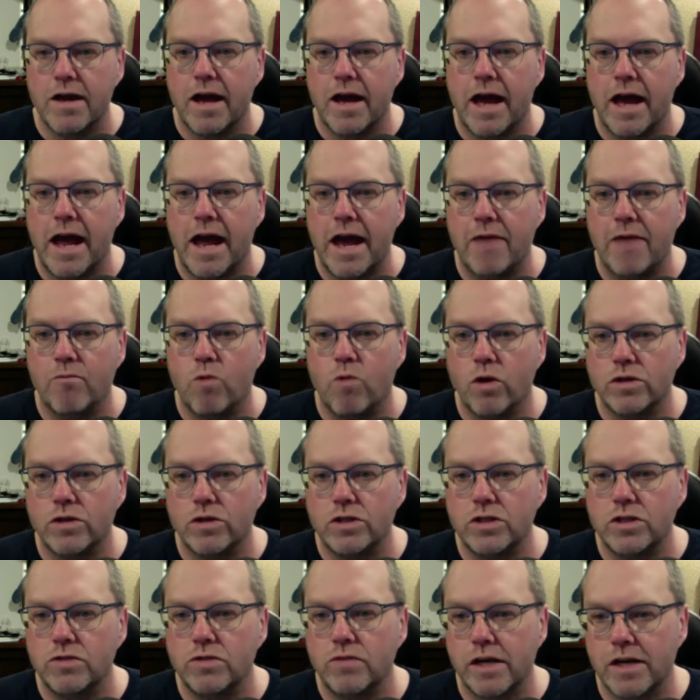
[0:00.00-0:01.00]
And what
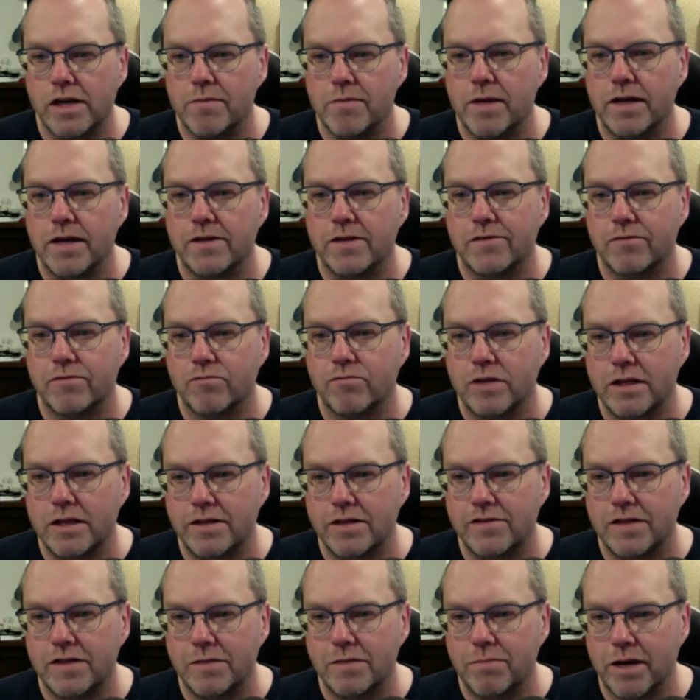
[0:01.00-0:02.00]
do you recommend as a
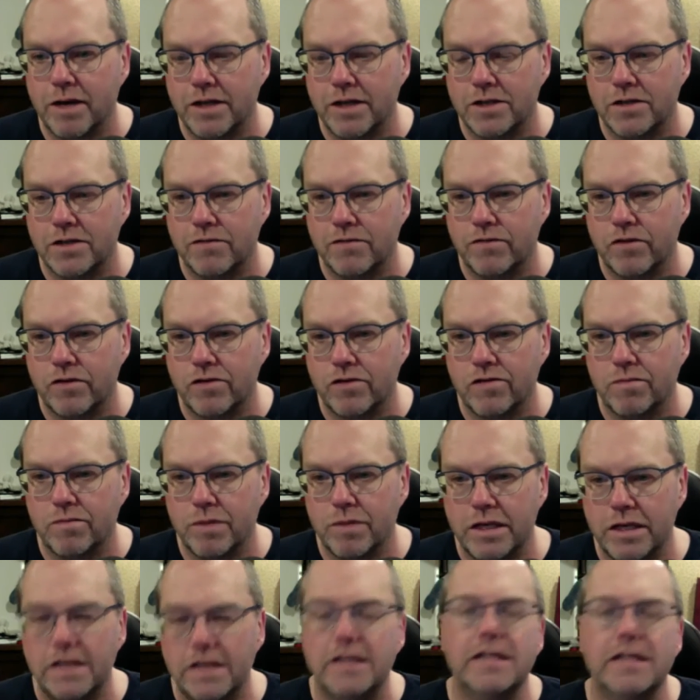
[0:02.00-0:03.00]
realistic budget for a
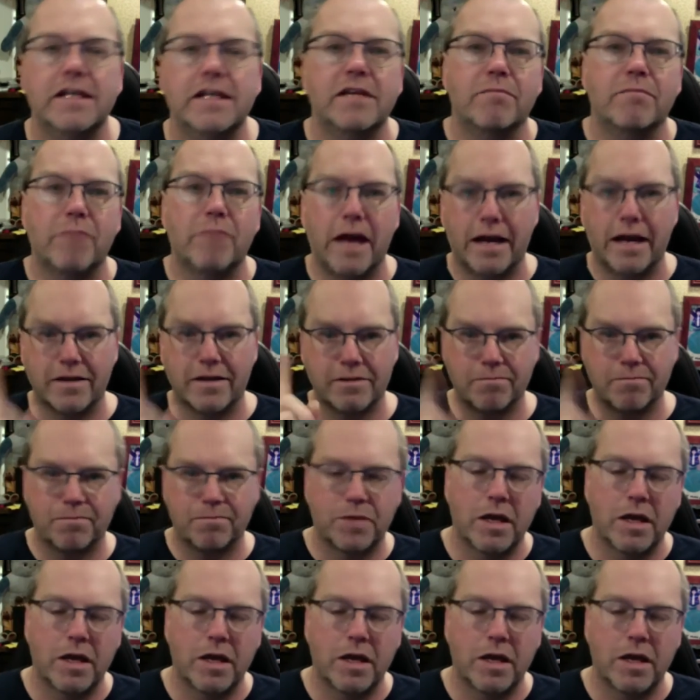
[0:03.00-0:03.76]
speedy impact?